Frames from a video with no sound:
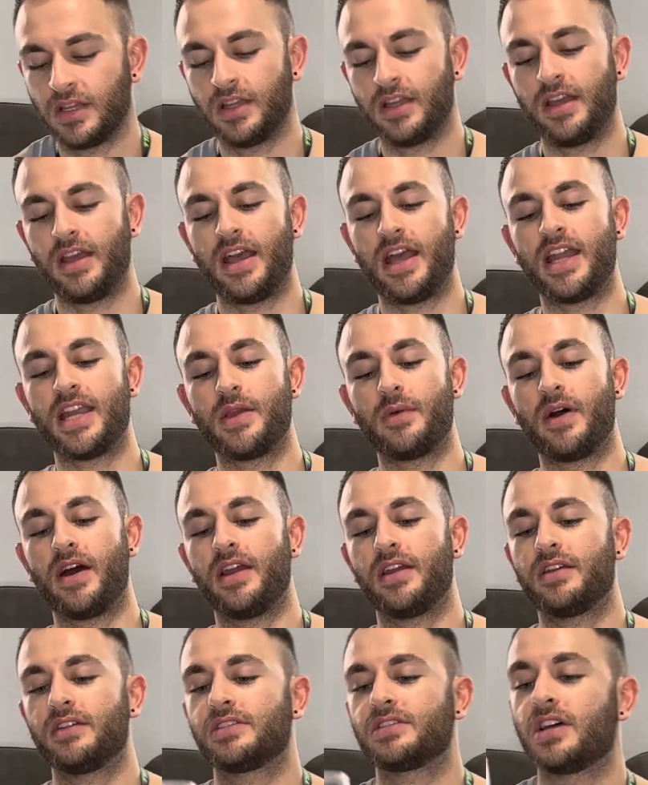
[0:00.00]

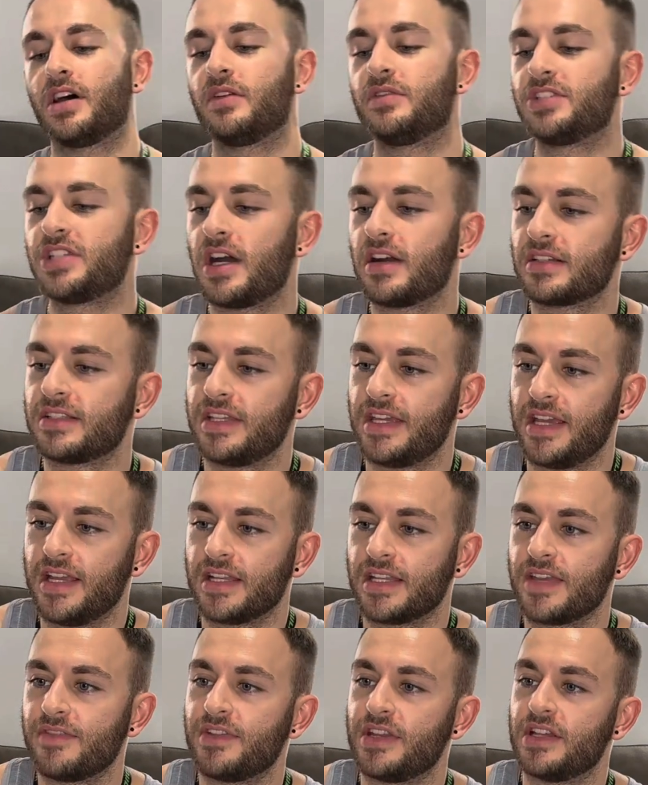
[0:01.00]
Anyway, so chucked it in,
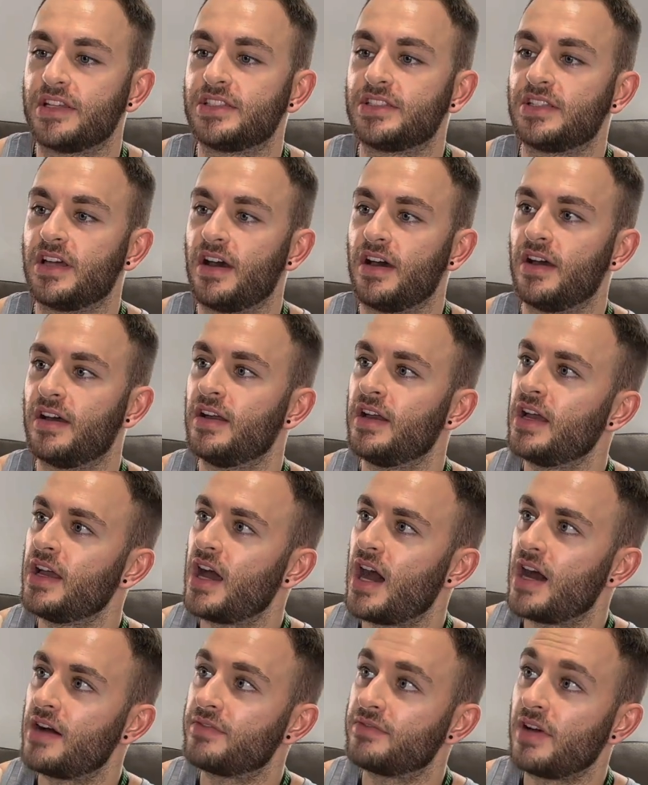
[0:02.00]
given it a stir.
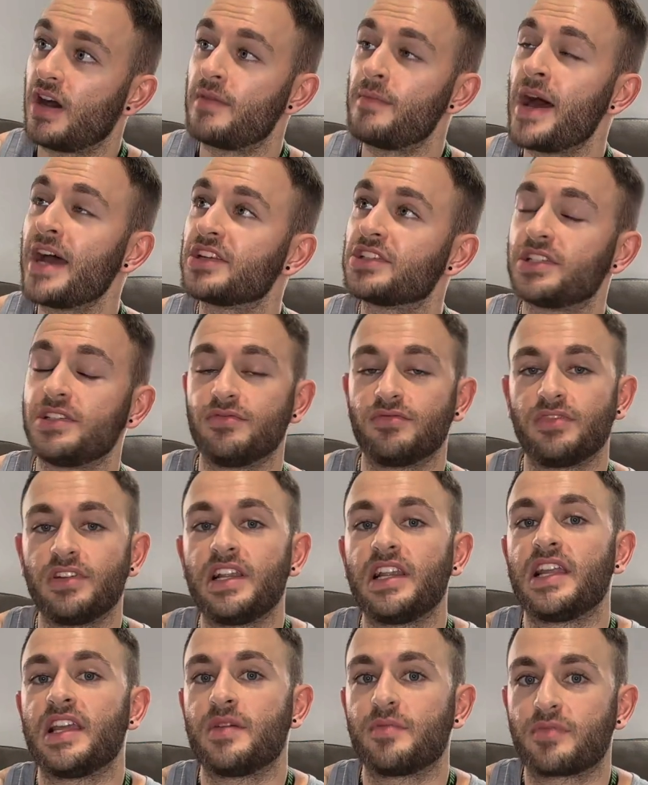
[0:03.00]
I'm actually
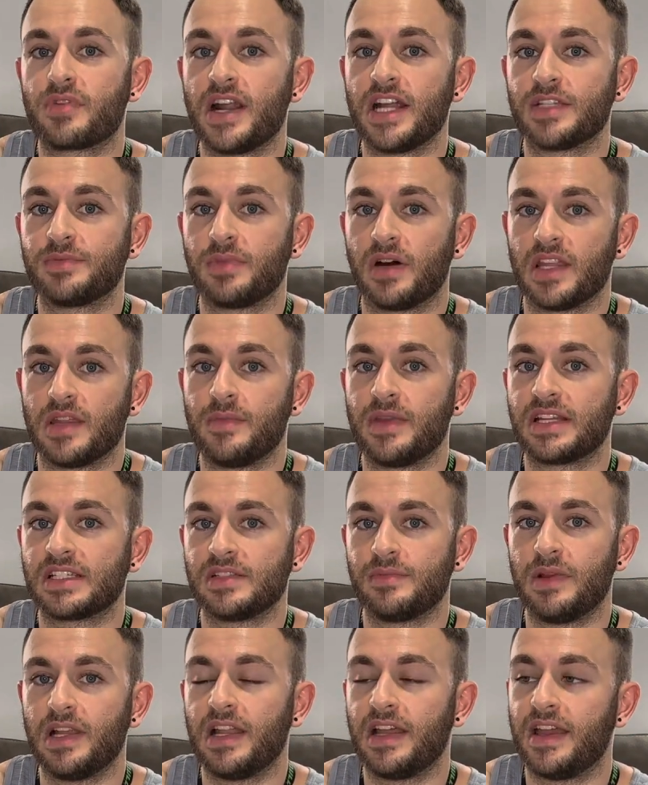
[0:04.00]
really impressed by the
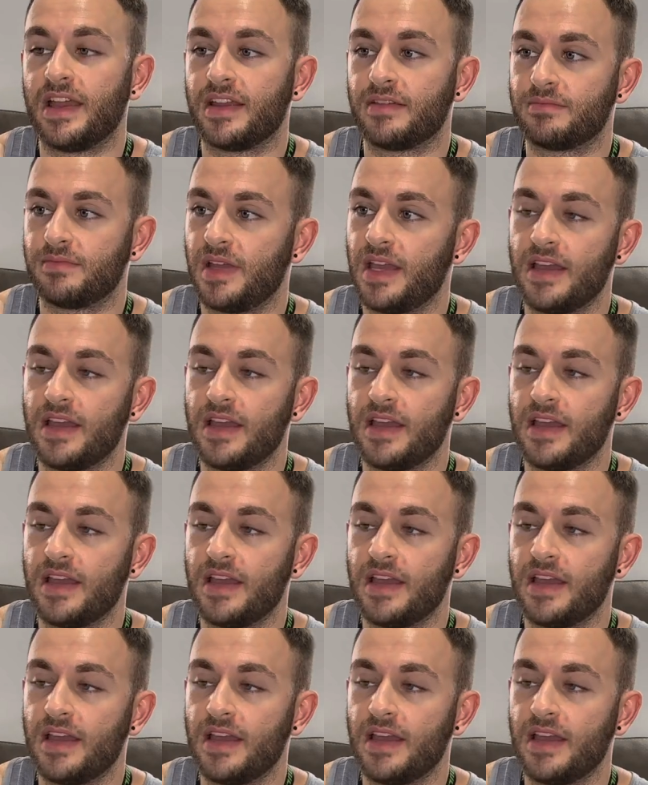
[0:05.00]
mixability.